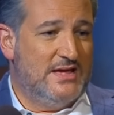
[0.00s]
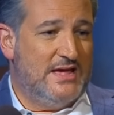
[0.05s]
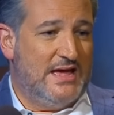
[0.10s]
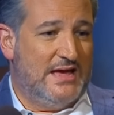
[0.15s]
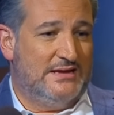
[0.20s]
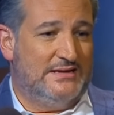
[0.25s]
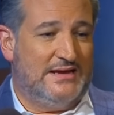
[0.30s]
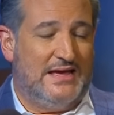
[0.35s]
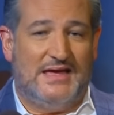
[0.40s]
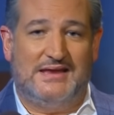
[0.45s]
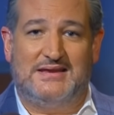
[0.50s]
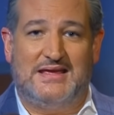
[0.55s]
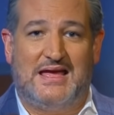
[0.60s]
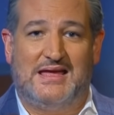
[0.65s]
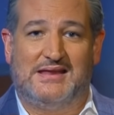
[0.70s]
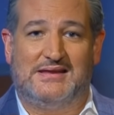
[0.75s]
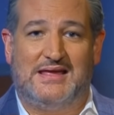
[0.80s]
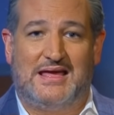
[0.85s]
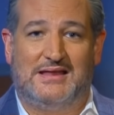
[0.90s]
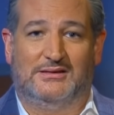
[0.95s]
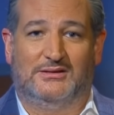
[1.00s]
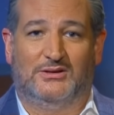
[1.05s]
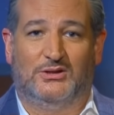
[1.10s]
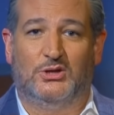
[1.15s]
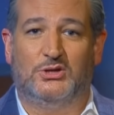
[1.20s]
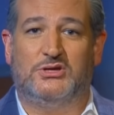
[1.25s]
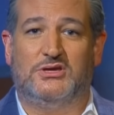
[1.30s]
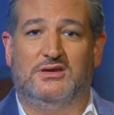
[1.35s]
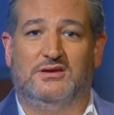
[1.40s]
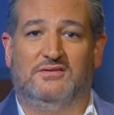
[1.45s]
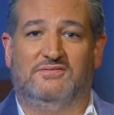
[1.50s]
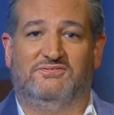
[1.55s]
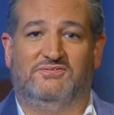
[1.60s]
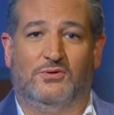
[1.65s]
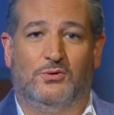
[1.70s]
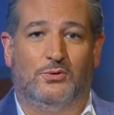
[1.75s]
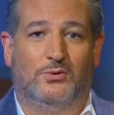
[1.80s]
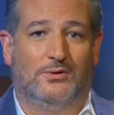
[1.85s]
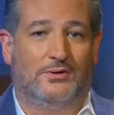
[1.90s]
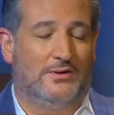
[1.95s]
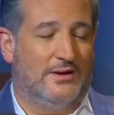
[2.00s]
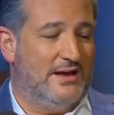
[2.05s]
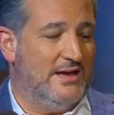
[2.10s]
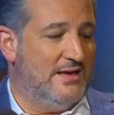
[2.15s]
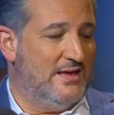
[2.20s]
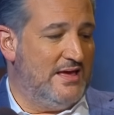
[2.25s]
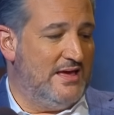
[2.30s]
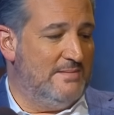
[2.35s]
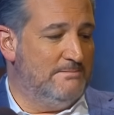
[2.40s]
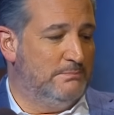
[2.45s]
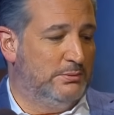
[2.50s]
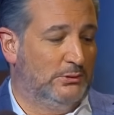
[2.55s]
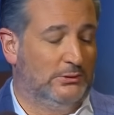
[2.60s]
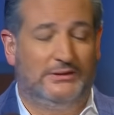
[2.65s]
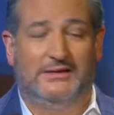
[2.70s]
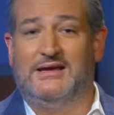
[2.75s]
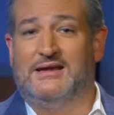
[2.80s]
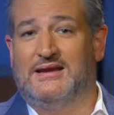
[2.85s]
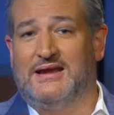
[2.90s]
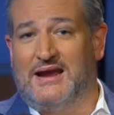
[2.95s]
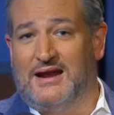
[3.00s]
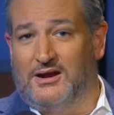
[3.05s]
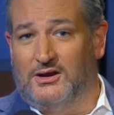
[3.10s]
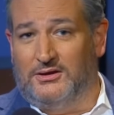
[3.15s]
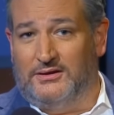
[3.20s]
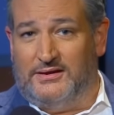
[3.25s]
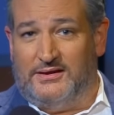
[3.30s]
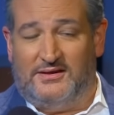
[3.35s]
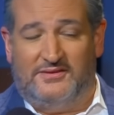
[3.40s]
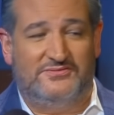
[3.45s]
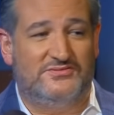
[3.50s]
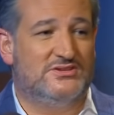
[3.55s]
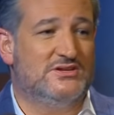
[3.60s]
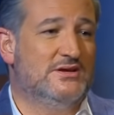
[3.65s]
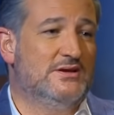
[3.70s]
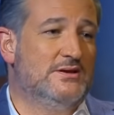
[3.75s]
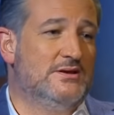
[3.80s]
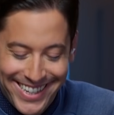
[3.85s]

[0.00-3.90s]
and looking for a Berlin airlift.